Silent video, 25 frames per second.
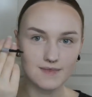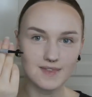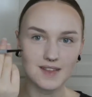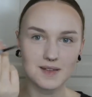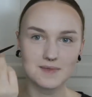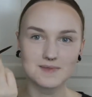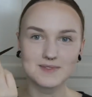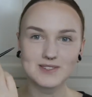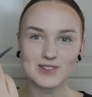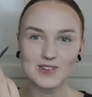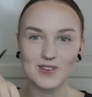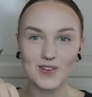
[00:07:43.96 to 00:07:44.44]

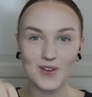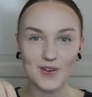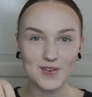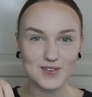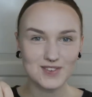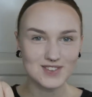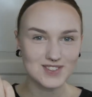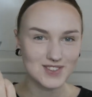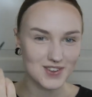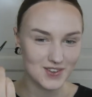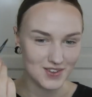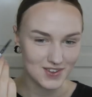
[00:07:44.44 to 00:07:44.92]
I'm
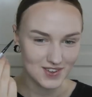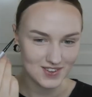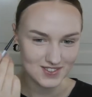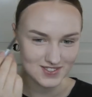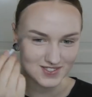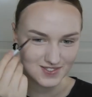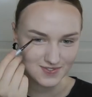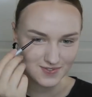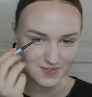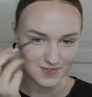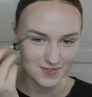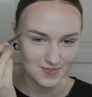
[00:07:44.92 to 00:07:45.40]
so
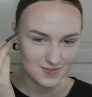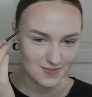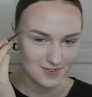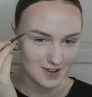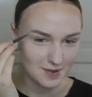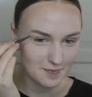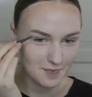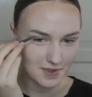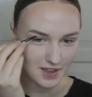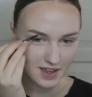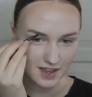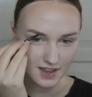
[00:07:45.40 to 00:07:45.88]
used to
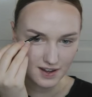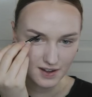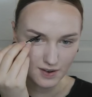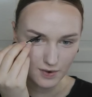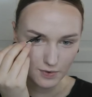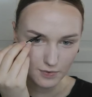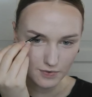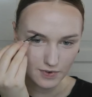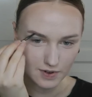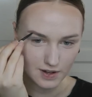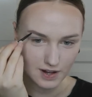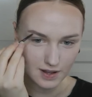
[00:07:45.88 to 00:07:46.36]
flipping it
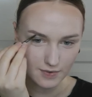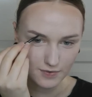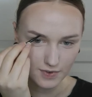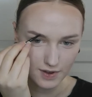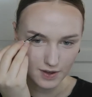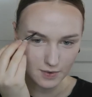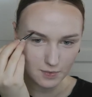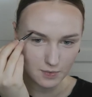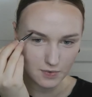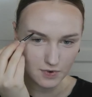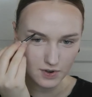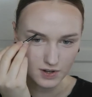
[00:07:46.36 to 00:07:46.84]
over and
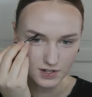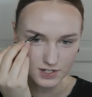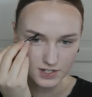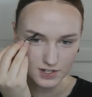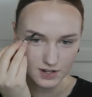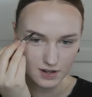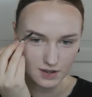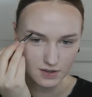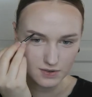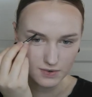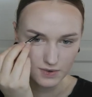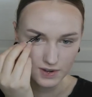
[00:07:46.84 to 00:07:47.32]
having a
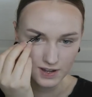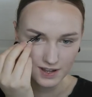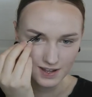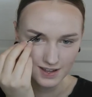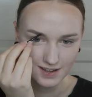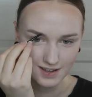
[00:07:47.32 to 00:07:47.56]
brush though.